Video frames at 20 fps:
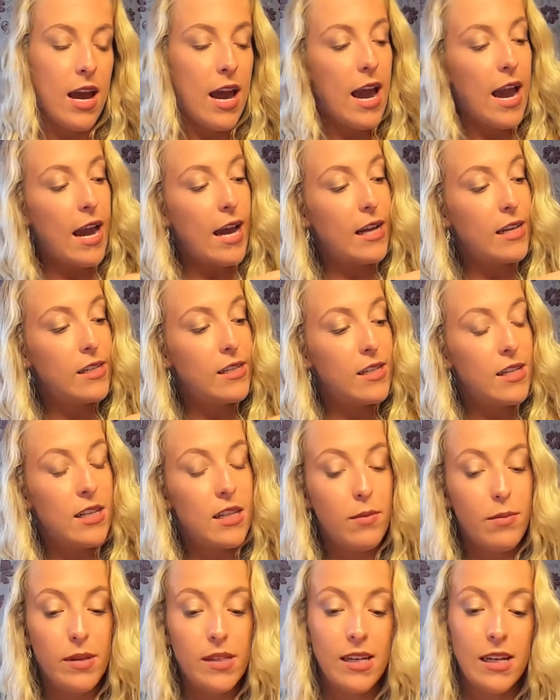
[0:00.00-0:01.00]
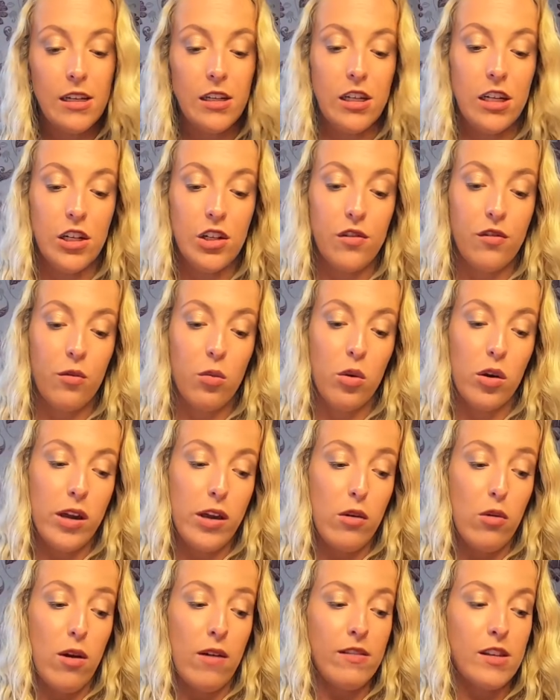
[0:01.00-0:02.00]
and the percentage of what
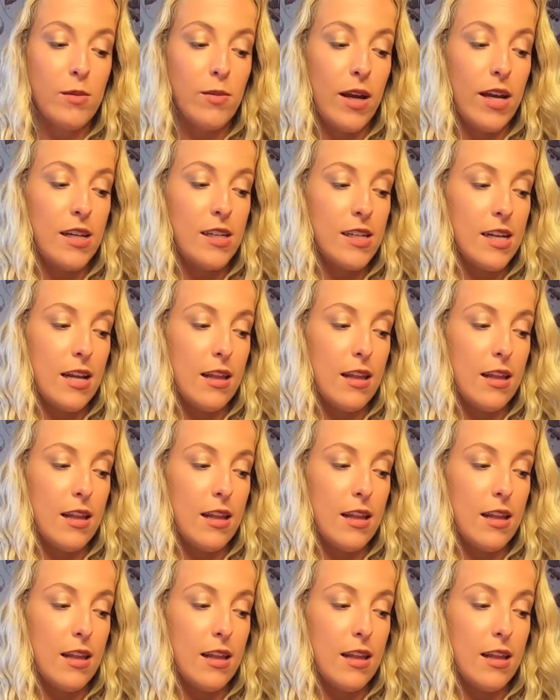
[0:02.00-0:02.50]
you have spent,